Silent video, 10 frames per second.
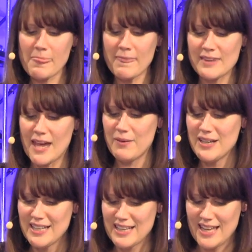Now,
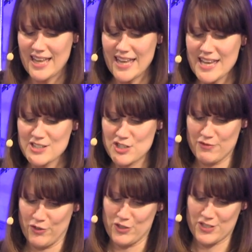each
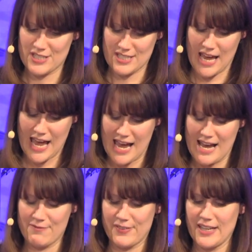of us have